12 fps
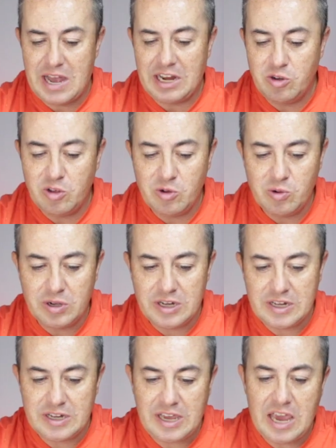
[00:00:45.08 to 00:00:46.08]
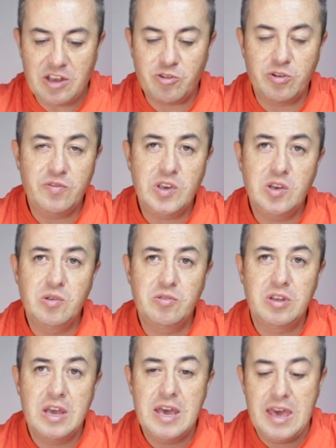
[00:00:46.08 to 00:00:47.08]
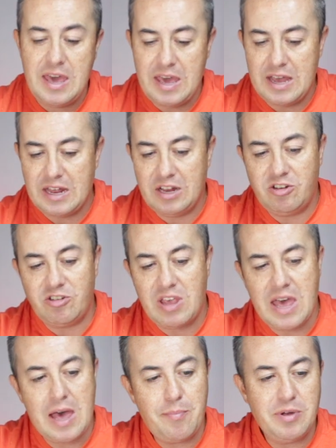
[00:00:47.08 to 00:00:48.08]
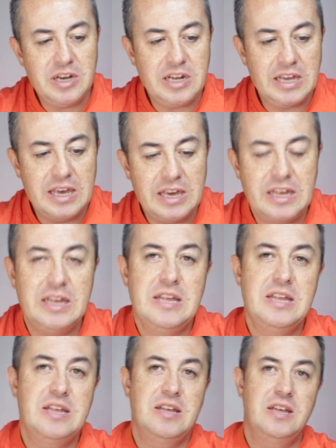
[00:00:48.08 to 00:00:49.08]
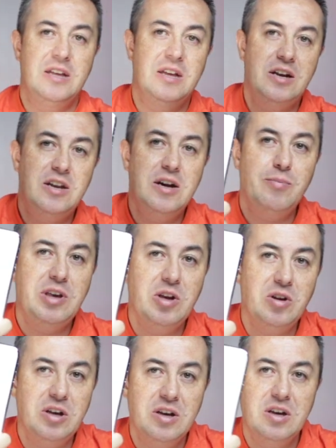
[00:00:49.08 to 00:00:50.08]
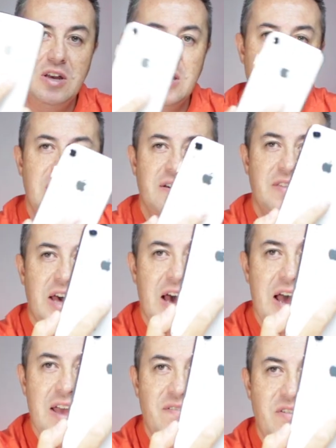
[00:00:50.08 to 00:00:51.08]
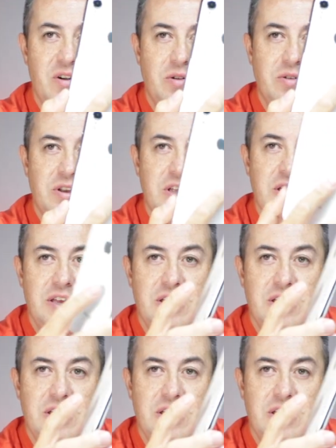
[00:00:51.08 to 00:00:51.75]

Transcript: I do case reviews, and I just happened to get a dummy unit of the iPhone